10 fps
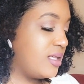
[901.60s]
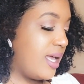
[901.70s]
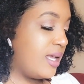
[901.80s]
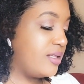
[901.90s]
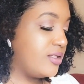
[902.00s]

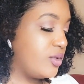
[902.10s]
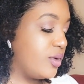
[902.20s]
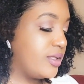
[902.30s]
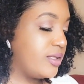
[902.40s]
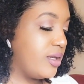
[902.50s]
the Eight of
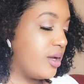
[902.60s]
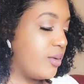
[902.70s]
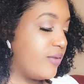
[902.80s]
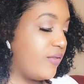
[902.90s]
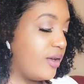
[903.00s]
Swords here in
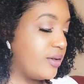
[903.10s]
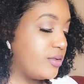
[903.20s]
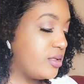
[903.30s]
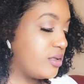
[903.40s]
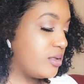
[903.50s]
reverse?